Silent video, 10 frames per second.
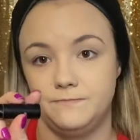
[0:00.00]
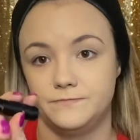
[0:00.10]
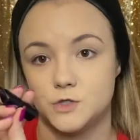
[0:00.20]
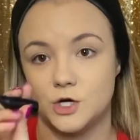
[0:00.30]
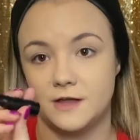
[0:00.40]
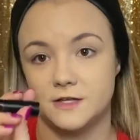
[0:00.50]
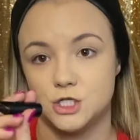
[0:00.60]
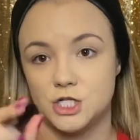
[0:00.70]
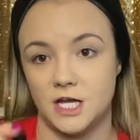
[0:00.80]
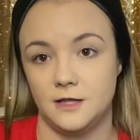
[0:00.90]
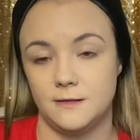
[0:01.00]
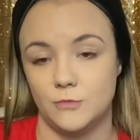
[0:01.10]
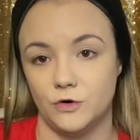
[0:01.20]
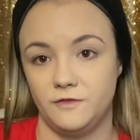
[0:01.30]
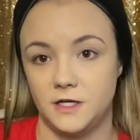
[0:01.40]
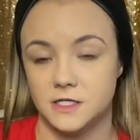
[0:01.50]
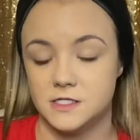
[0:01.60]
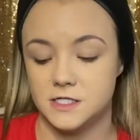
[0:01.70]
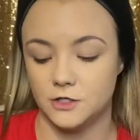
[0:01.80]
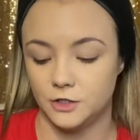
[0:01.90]
try this shade in the Morphe
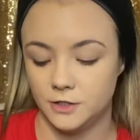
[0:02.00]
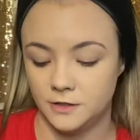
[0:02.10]
Concealer.